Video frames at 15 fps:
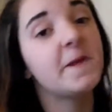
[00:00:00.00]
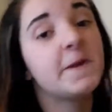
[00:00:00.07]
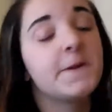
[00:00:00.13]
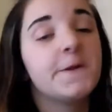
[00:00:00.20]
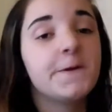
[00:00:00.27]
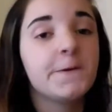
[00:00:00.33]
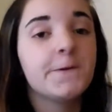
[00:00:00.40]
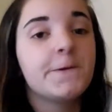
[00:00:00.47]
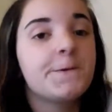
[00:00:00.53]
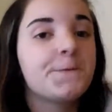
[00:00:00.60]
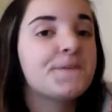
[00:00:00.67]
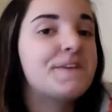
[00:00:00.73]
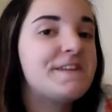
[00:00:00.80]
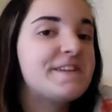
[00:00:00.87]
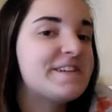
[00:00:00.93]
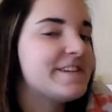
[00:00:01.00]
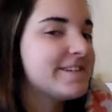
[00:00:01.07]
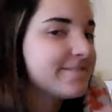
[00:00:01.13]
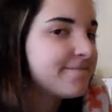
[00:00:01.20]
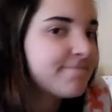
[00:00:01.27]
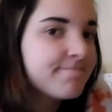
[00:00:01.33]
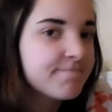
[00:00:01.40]
then you're not
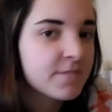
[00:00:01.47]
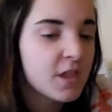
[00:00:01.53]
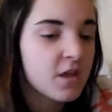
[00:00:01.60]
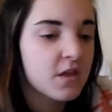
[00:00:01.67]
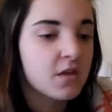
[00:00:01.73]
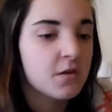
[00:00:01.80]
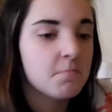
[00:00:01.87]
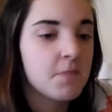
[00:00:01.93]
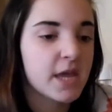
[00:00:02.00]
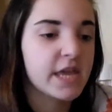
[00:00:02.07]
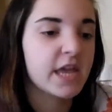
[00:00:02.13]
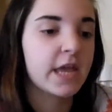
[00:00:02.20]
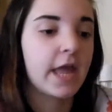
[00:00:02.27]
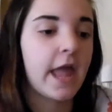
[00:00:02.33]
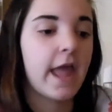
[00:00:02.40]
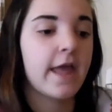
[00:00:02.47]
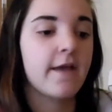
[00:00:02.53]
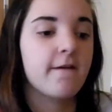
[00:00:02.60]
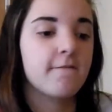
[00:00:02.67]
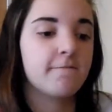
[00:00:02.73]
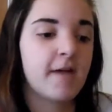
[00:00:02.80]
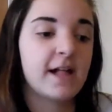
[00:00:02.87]
really making
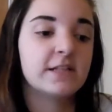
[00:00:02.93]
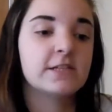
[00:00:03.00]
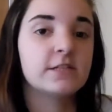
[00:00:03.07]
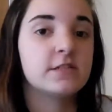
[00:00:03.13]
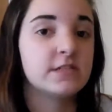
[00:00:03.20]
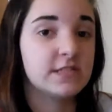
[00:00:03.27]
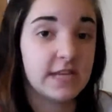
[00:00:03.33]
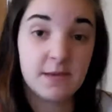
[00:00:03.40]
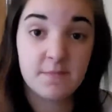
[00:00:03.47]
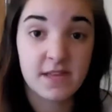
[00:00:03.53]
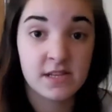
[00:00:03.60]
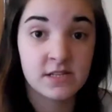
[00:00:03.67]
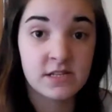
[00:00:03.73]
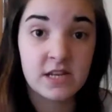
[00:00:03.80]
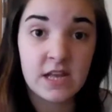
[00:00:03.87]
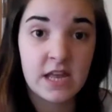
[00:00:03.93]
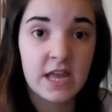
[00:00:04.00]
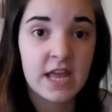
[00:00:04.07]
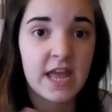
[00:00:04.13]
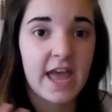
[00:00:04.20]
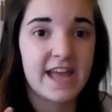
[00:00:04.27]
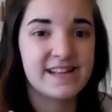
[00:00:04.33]
a valid statement
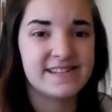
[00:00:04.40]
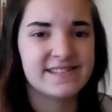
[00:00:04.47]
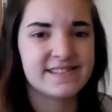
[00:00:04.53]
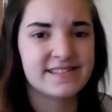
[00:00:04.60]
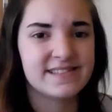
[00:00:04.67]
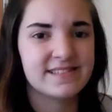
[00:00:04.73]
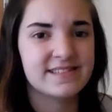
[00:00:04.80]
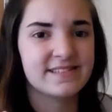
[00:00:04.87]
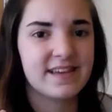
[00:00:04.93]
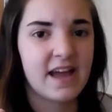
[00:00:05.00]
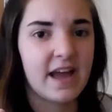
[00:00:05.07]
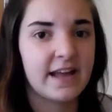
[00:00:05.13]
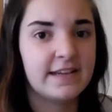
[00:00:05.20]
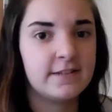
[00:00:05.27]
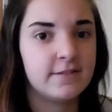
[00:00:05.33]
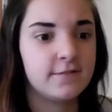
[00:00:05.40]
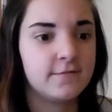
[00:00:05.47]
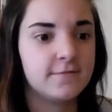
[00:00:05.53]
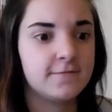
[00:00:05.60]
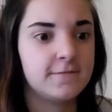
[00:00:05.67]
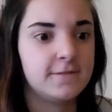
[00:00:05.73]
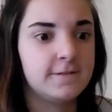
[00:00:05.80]
and it's kind
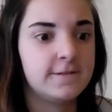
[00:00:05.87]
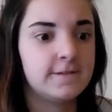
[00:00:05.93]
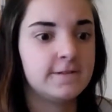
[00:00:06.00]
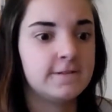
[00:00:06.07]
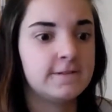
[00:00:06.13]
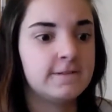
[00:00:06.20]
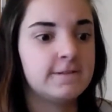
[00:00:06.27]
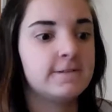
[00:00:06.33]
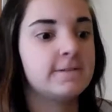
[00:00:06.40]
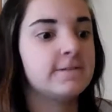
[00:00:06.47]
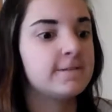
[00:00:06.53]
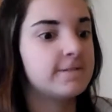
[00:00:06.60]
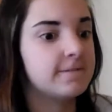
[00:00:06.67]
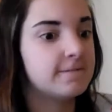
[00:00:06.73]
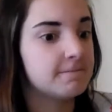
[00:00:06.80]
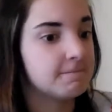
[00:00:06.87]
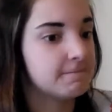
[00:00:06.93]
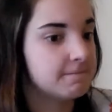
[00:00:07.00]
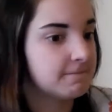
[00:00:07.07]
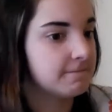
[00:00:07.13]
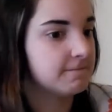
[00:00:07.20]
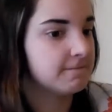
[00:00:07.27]
of,
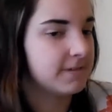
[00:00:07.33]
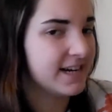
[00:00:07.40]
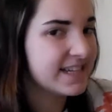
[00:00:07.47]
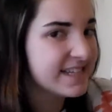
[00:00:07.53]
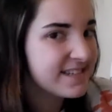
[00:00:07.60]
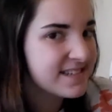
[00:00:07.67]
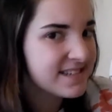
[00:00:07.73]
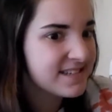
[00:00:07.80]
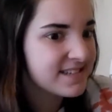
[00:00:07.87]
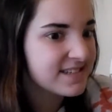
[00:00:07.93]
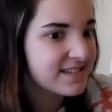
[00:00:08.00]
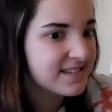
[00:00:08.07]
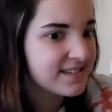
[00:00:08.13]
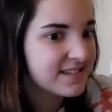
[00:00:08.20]
what?